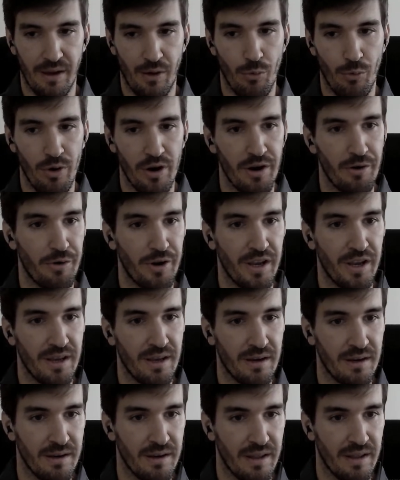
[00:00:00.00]

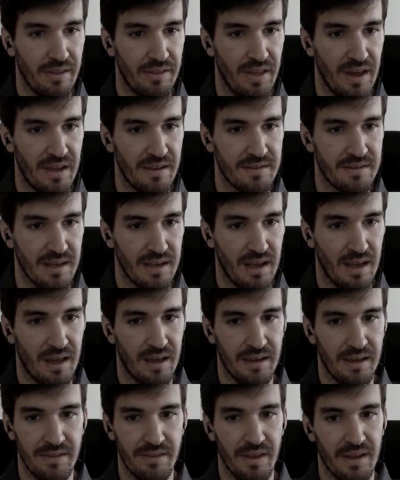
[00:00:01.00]
querying the
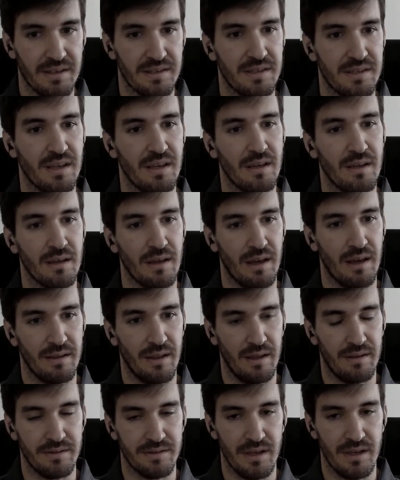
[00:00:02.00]
data, indexing,
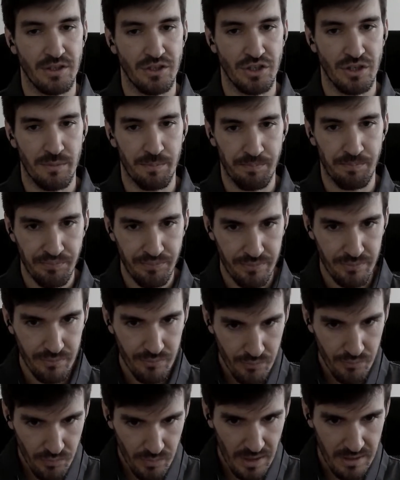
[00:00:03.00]
and such,
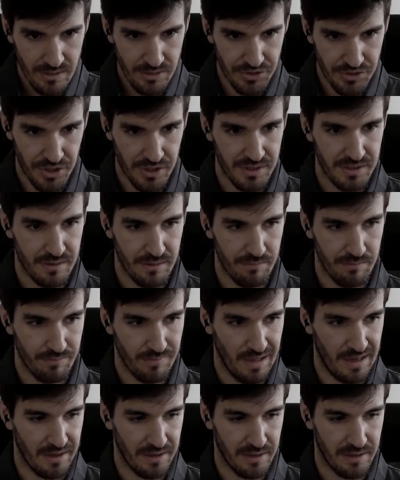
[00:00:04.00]
just
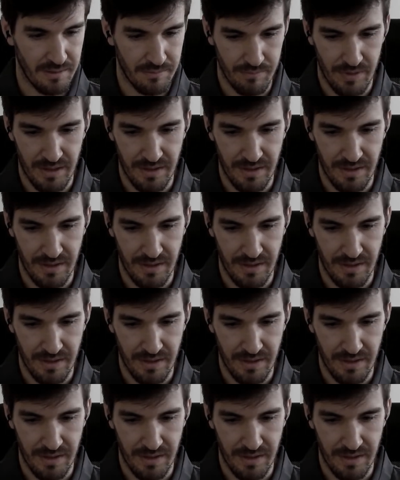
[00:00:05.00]
like